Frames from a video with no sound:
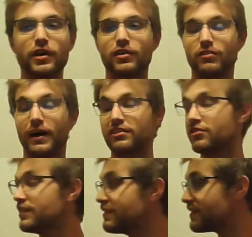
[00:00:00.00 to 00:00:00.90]
So as
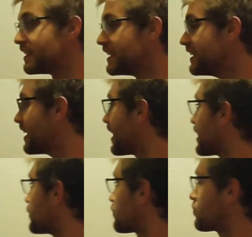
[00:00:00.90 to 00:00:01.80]
you can see, I
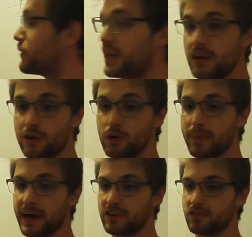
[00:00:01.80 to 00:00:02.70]
got a sweet new
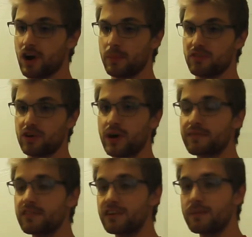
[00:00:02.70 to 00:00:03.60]
backdrop so you don't have
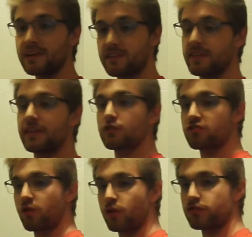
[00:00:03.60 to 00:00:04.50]
to see my silly little
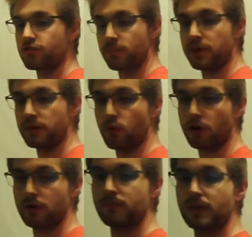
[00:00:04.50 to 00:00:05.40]
storage room
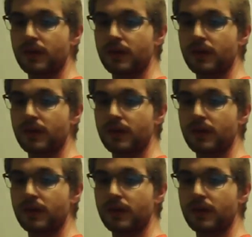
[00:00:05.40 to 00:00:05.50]
anymore.